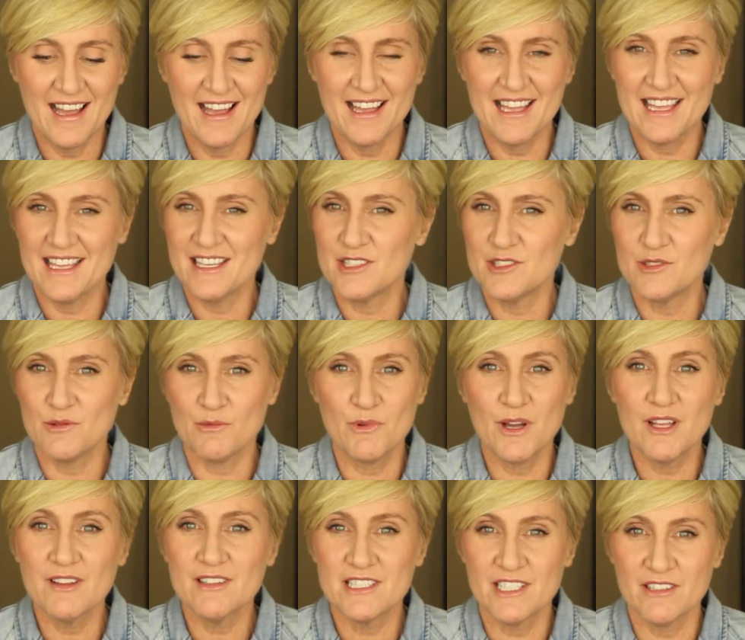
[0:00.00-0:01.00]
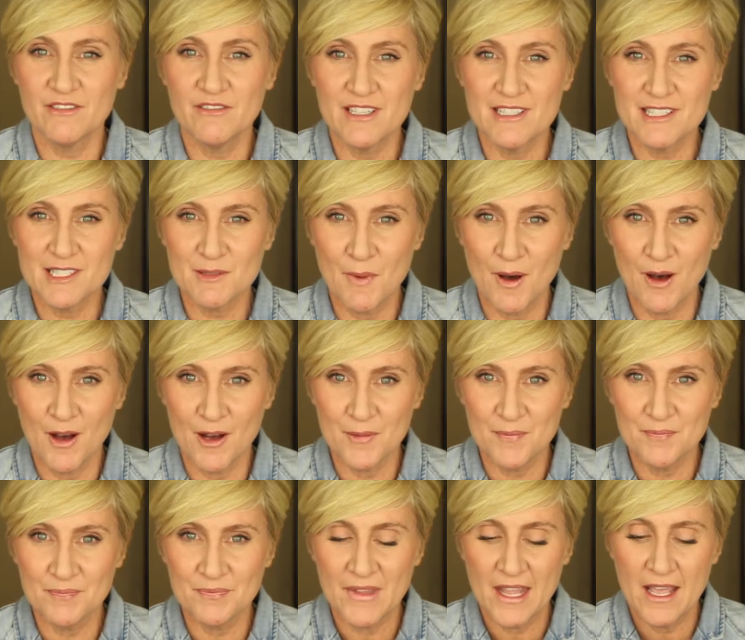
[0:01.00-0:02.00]
is relatively small.
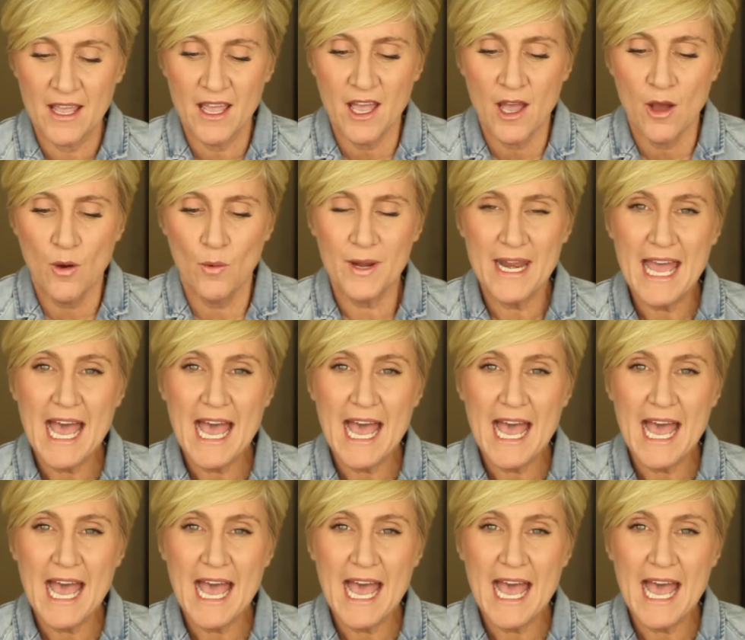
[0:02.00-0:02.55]
What